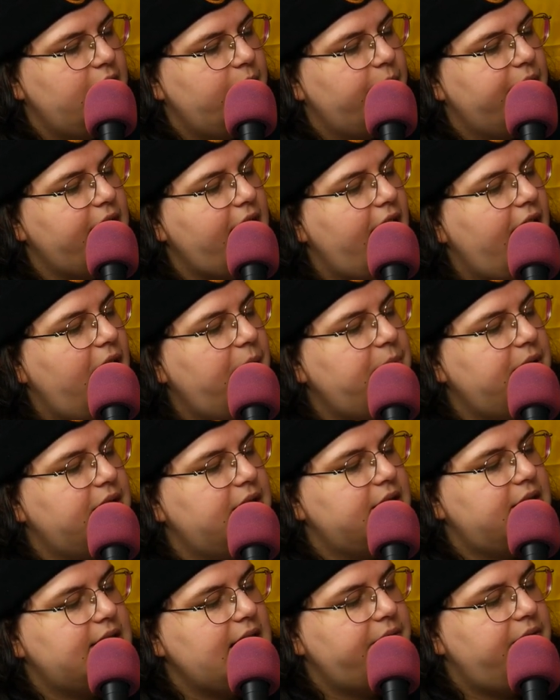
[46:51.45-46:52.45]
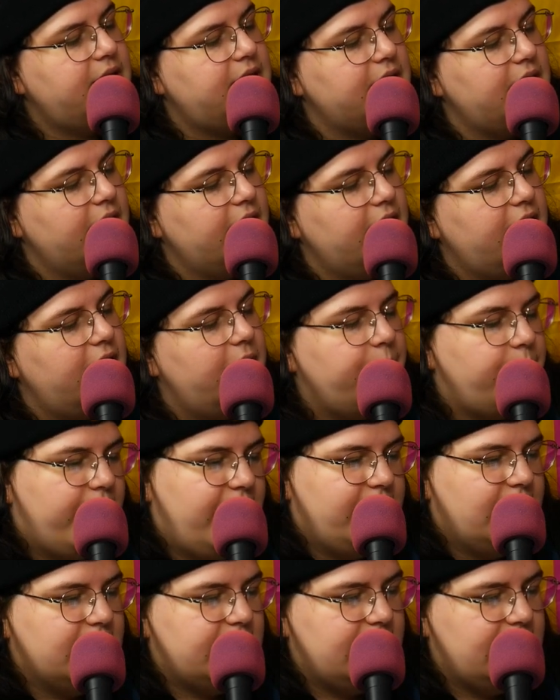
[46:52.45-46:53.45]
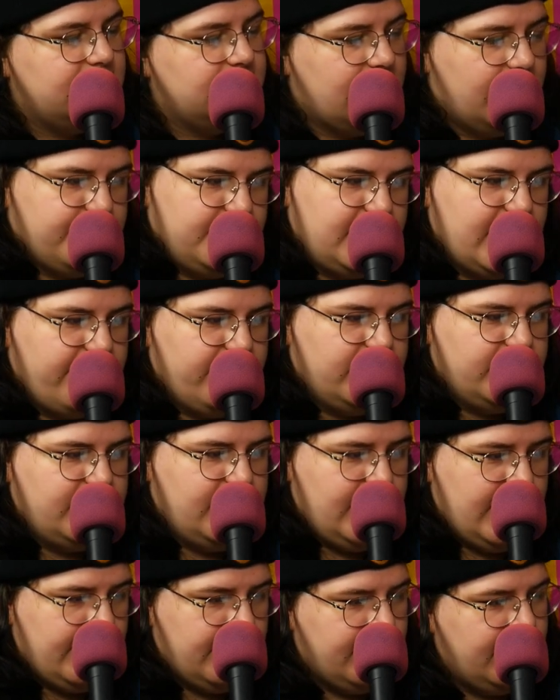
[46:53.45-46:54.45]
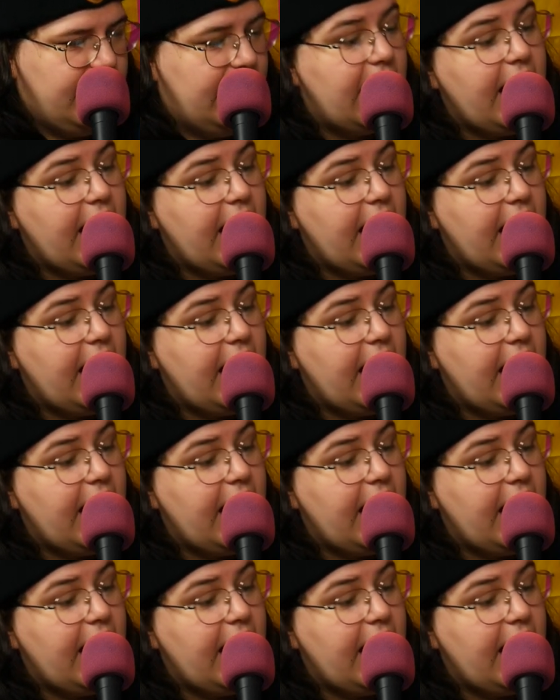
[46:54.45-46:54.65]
where I'm in the seventh year. Parentheses, I'm 17.